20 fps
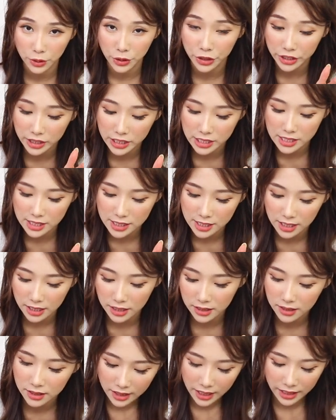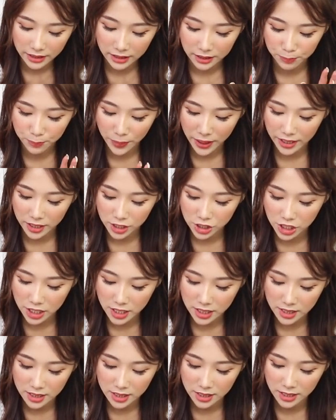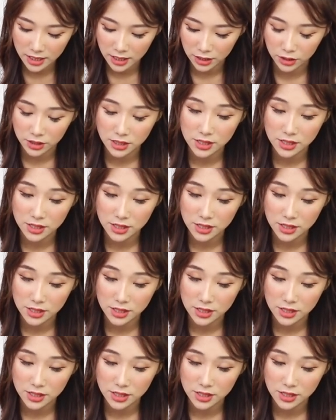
oily skin. And the packaging, it